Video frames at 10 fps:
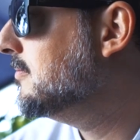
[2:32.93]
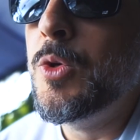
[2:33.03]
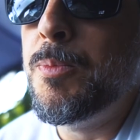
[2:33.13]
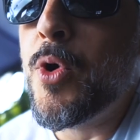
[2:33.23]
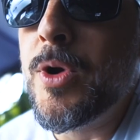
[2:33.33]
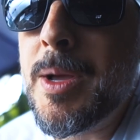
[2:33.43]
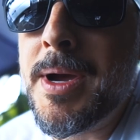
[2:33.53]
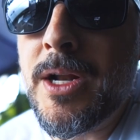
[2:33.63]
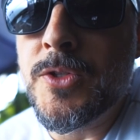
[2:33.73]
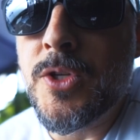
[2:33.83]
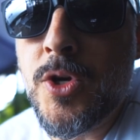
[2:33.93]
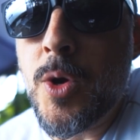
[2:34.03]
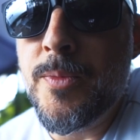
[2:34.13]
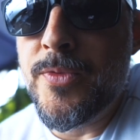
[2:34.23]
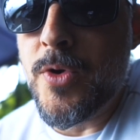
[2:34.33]
Your burnout might also
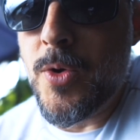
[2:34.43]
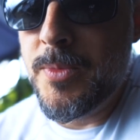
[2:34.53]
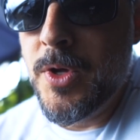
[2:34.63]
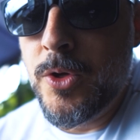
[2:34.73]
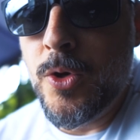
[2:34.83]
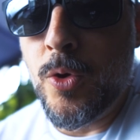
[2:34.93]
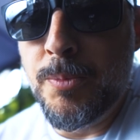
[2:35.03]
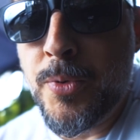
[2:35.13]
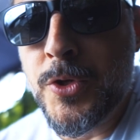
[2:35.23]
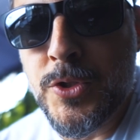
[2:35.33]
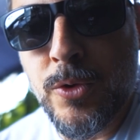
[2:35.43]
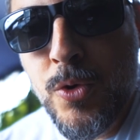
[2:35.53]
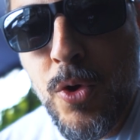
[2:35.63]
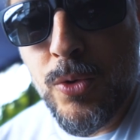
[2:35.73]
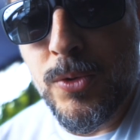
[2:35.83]
come from your own personal
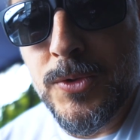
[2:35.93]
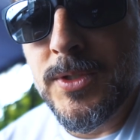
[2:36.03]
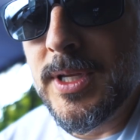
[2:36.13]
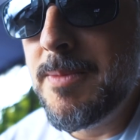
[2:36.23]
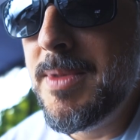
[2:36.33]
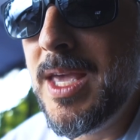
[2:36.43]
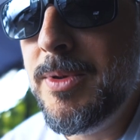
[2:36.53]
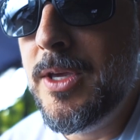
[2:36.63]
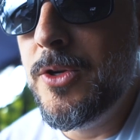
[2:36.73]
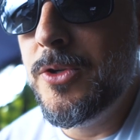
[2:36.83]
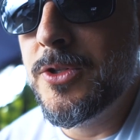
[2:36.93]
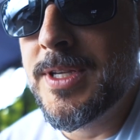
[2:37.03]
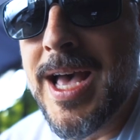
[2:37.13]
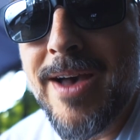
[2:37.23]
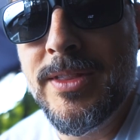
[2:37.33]
goals and maybe you
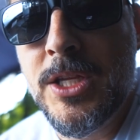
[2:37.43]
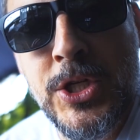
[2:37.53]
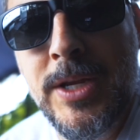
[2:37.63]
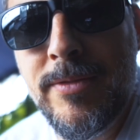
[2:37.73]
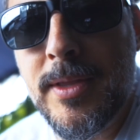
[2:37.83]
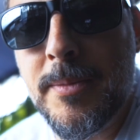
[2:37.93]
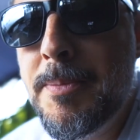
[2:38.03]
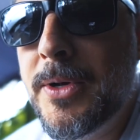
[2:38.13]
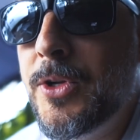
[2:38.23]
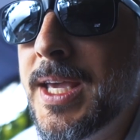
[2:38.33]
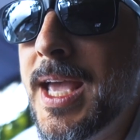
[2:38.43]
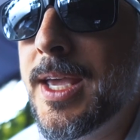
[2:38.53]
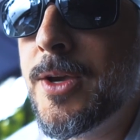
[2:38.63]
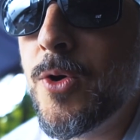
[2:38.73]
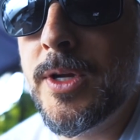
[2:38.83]
just haven't achieved them, but you
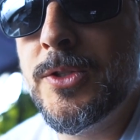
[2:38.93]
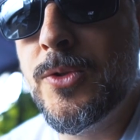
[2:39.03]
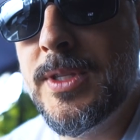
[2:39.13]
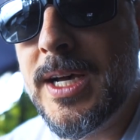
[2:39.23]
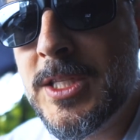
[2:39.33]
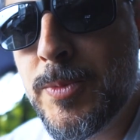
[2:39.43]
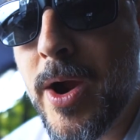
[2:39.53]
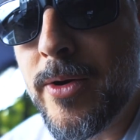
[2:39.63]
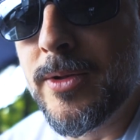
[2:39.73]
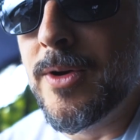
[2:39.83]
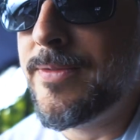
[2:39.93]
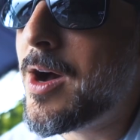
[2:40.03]
can't go into that spiral of,